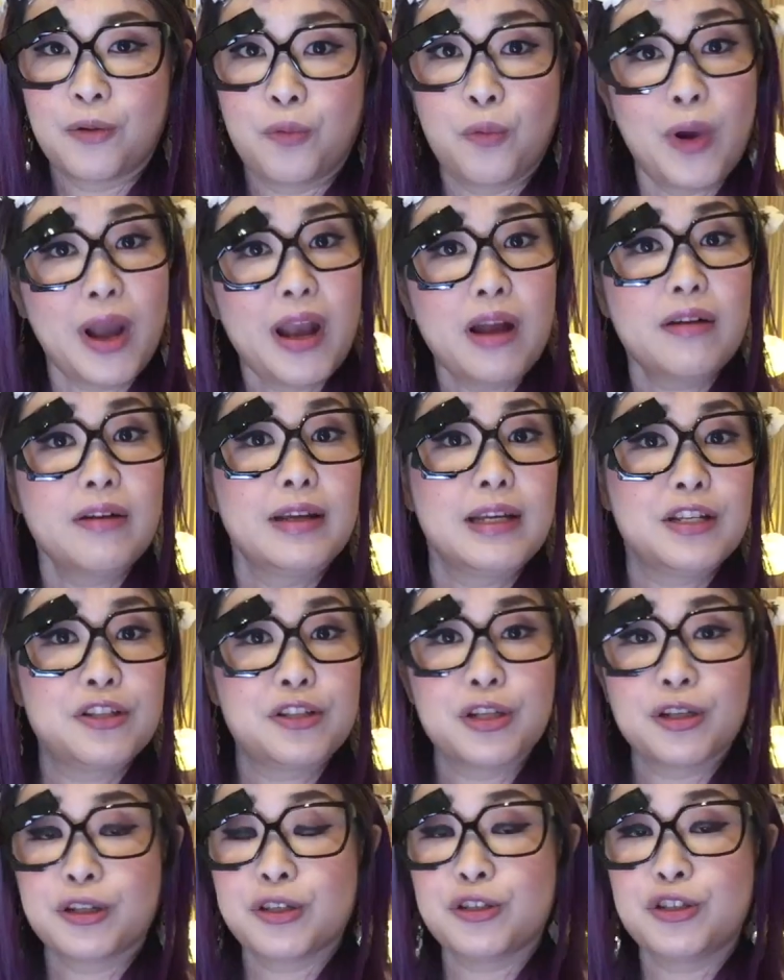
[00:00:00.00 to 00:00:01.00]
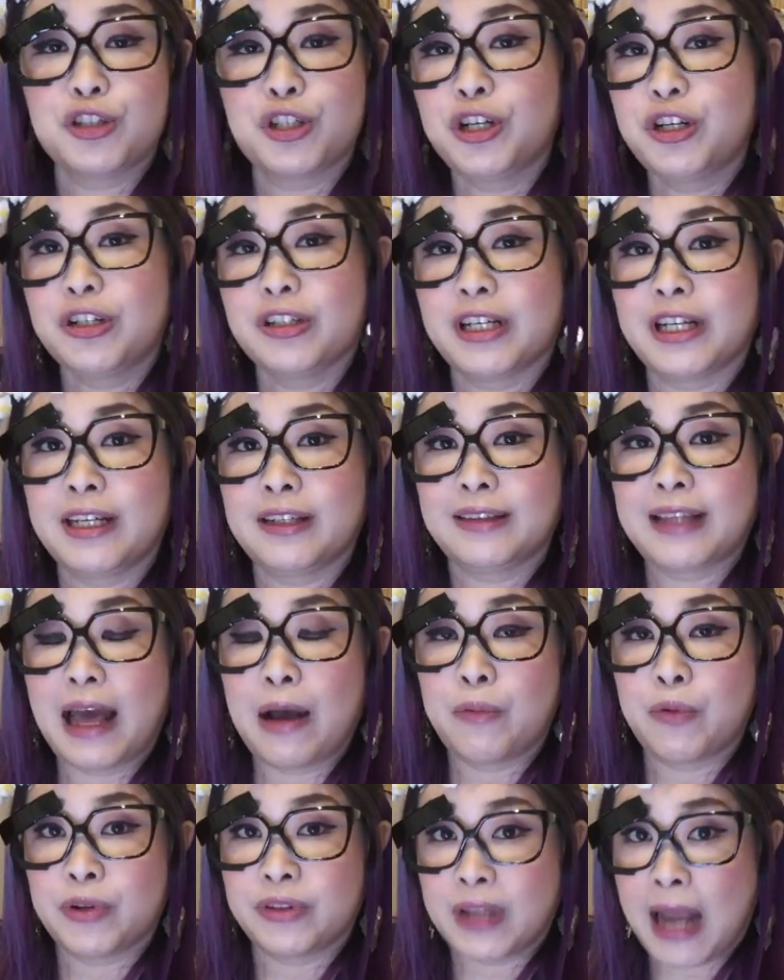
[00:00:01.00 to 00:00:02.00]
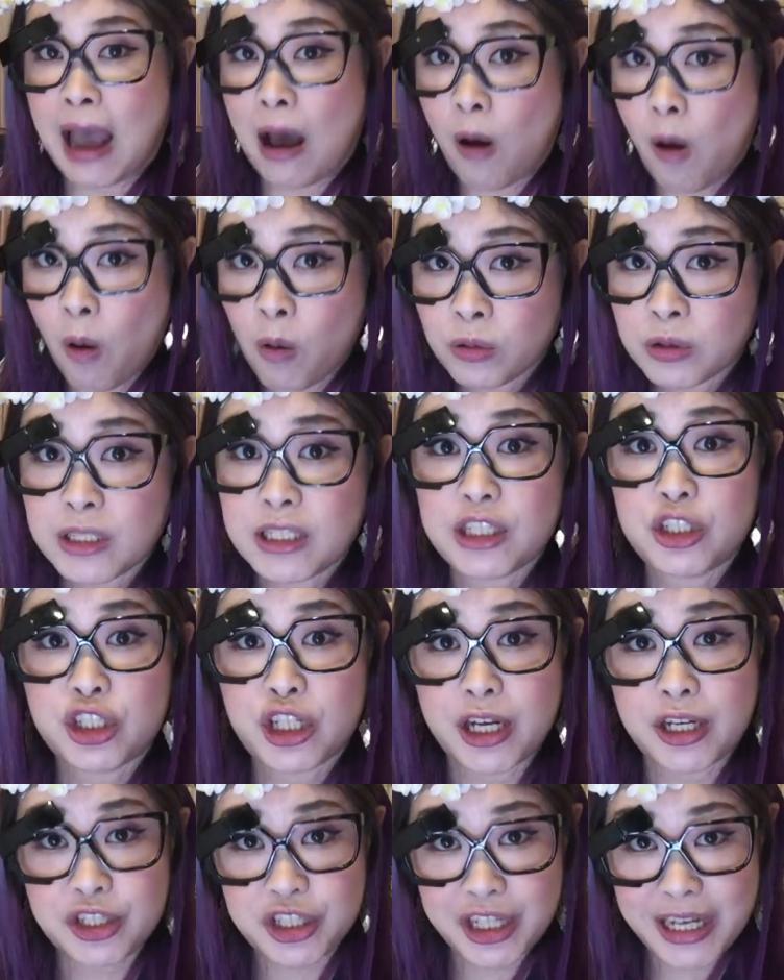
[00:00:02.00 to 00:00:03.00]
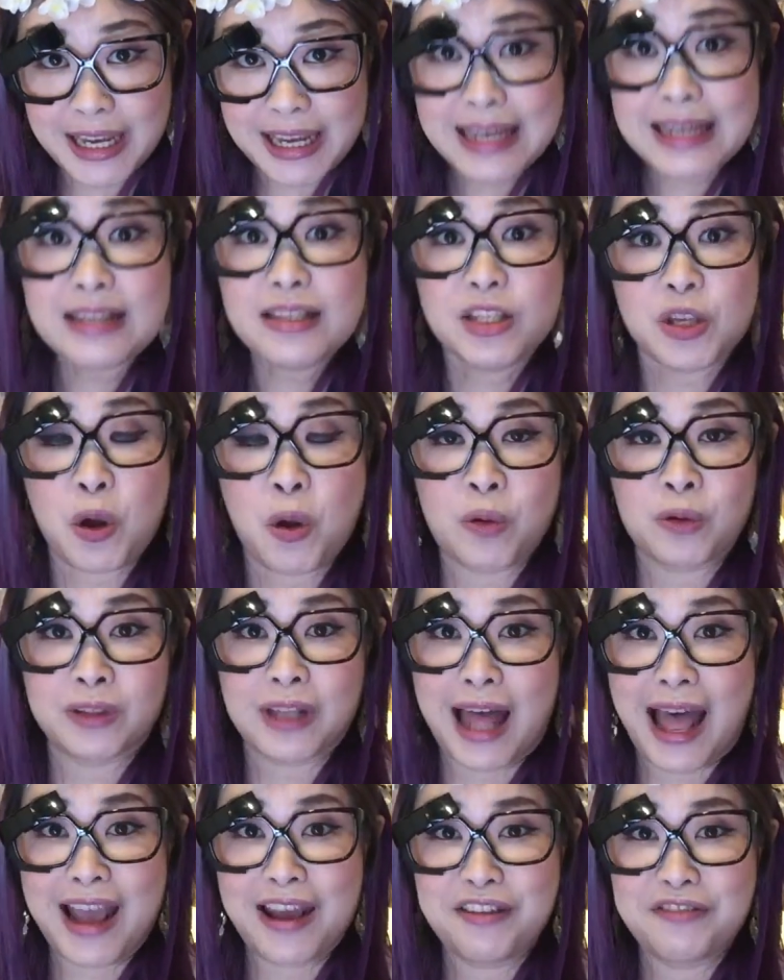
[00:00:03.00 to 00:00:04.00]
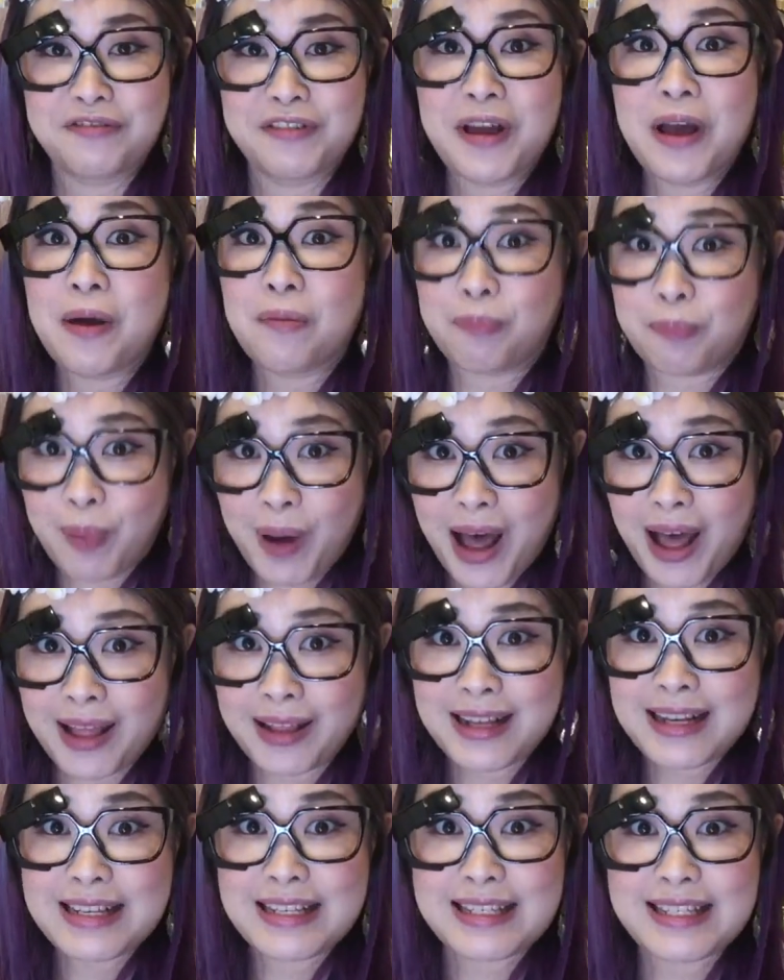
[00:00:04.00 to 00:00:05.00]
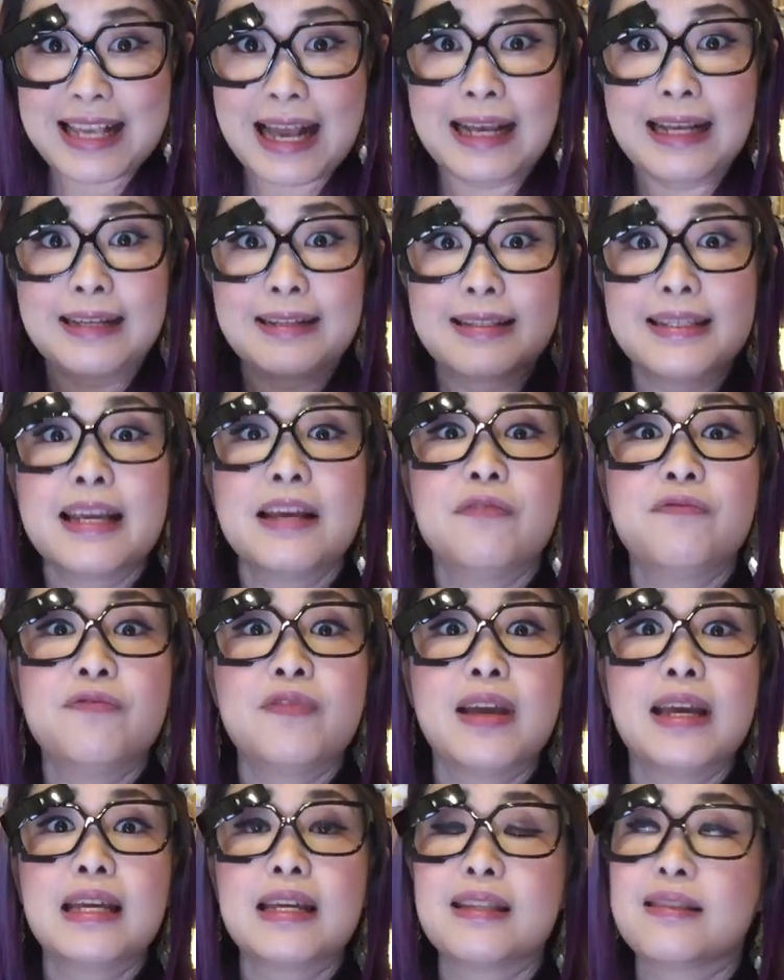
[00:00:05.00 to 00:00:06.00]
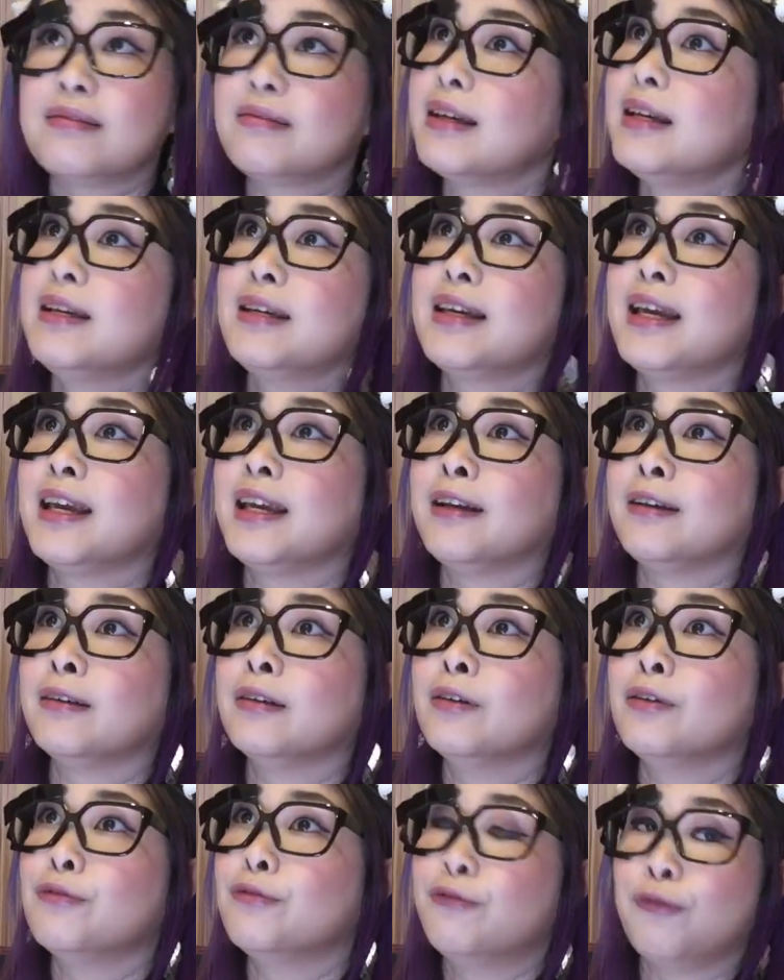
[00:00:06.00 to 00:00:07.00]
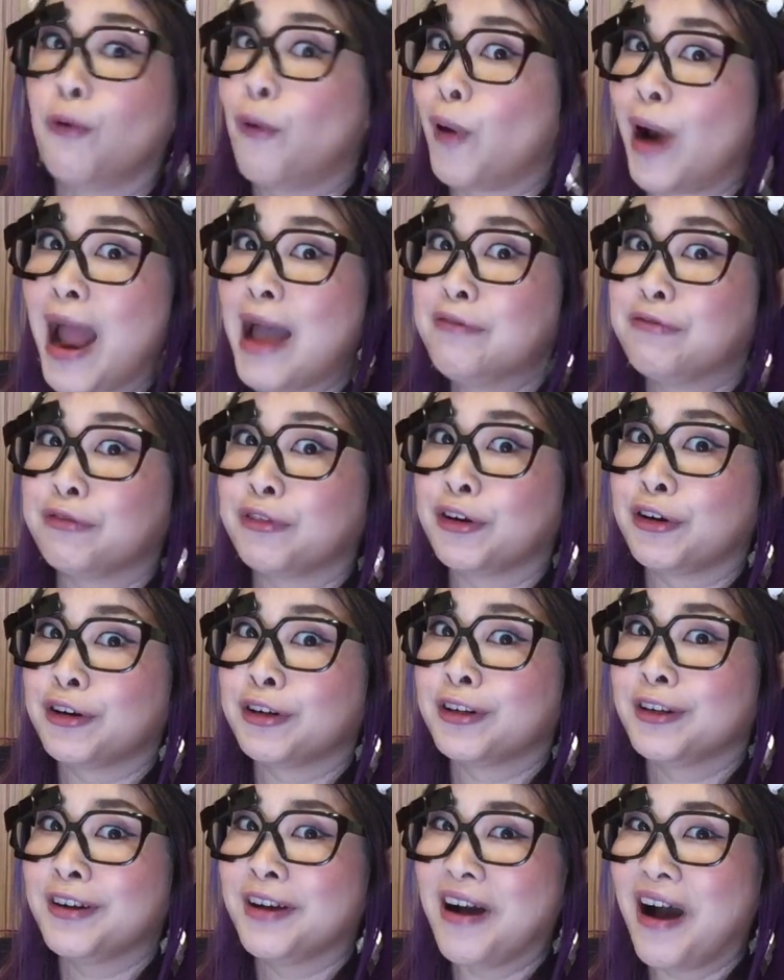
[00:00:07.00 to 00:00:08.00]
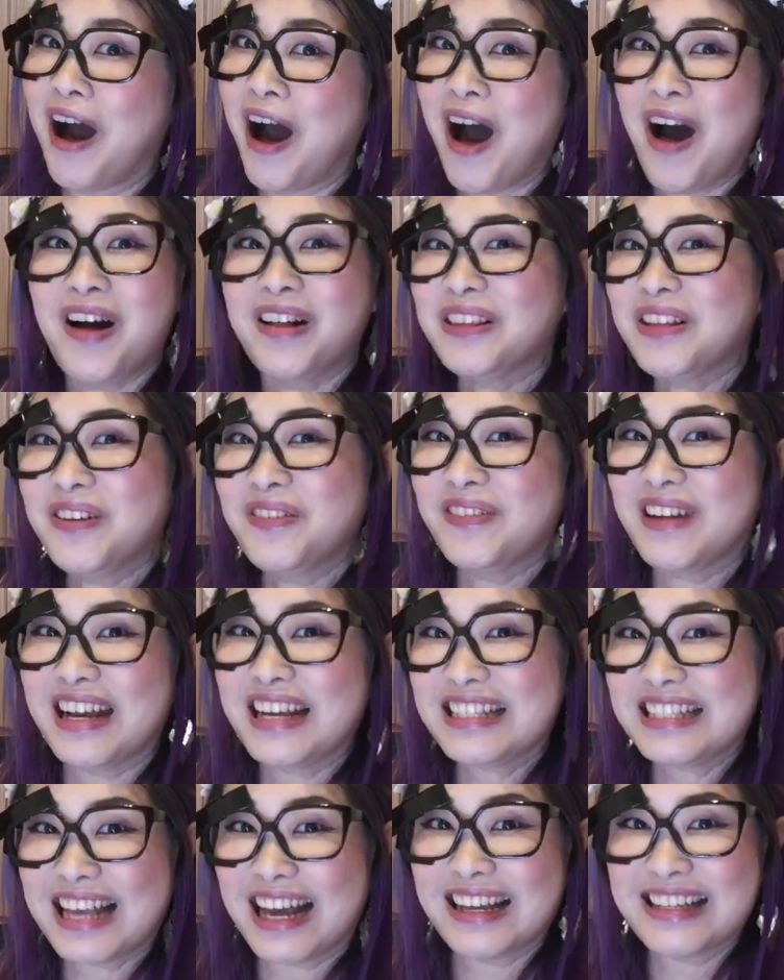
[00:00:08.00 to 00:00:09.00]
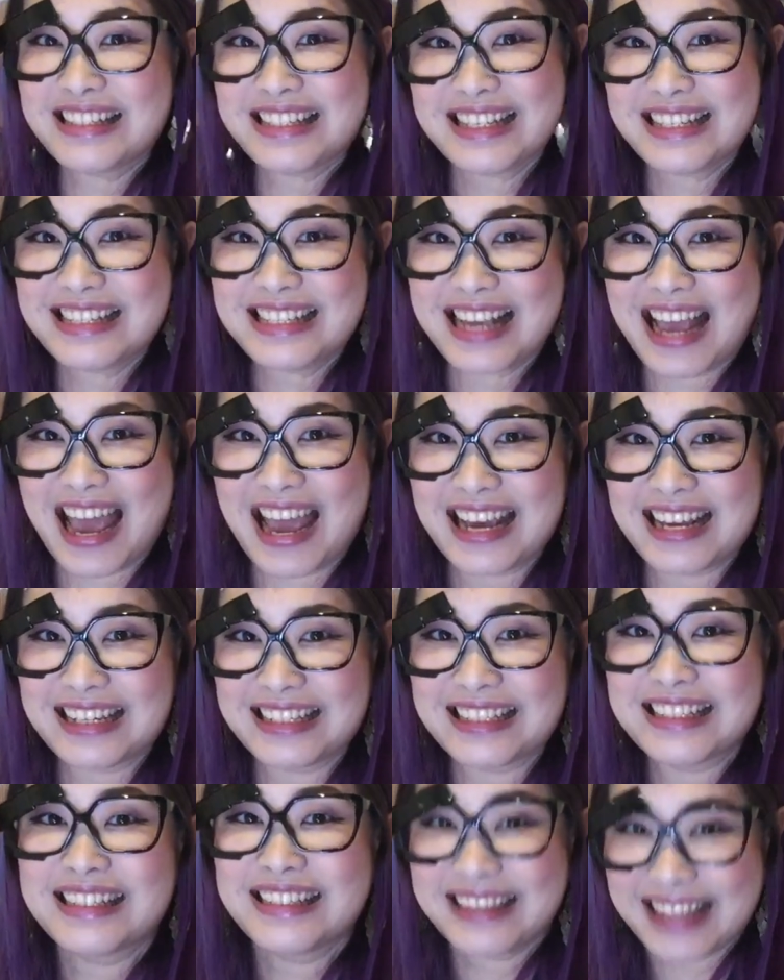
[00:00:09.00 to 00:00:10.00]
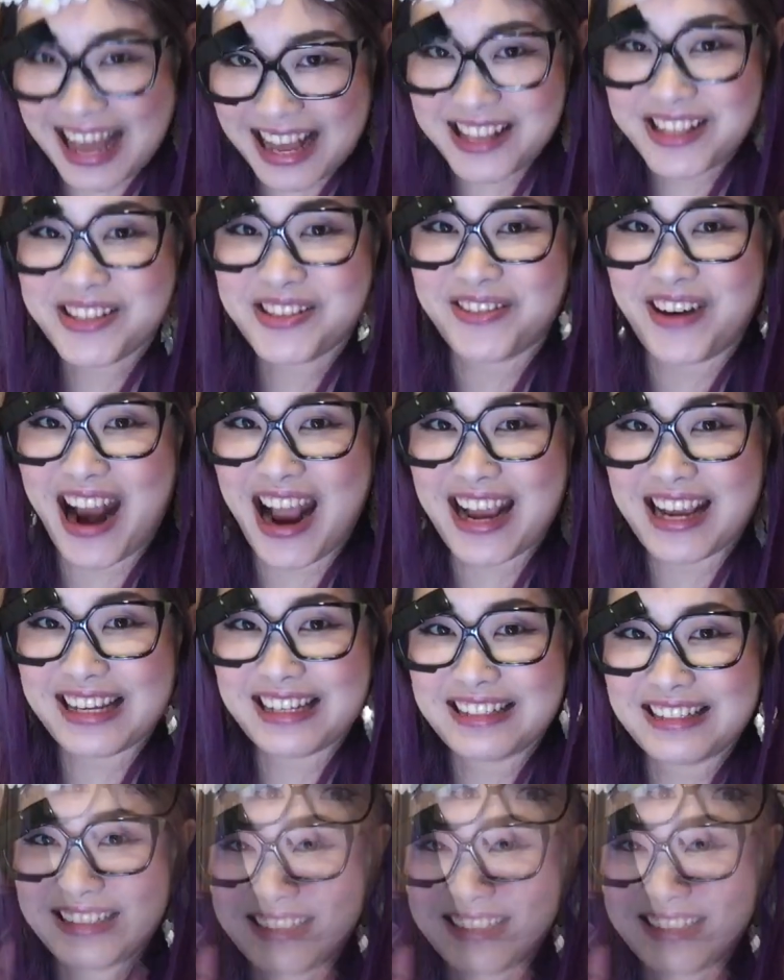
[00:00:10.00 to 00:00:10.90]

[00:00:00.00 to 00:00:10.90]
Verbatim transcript: where he took a journey that would not only change his own life, but scientific thinking forever, all the way till today. That's right.